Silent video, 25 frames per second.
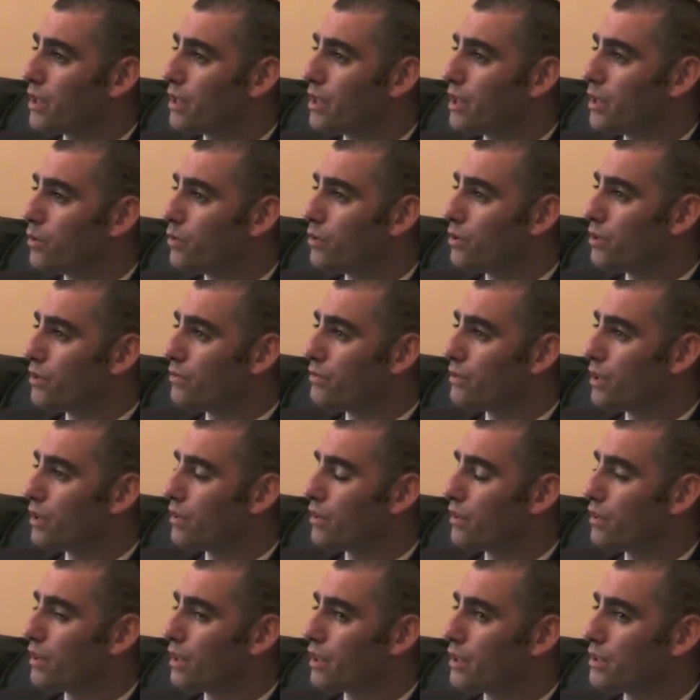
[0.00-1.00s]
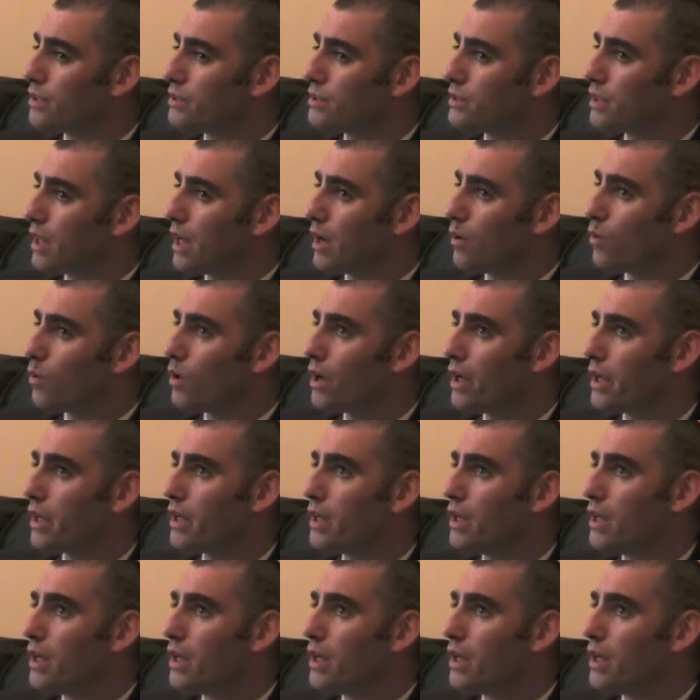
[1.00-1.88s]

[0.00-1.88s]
he wouldn't have done things that way.